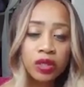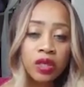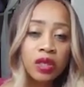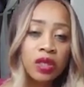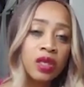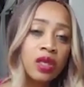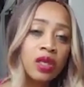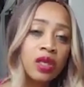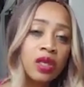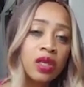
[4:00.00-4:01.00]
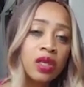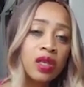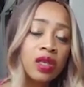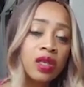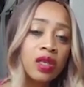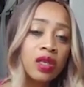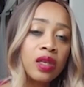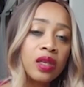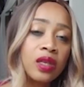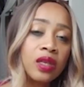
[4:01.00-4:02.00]

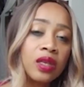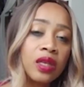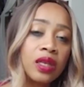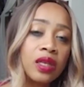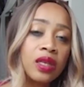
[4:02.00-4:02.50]
(silence)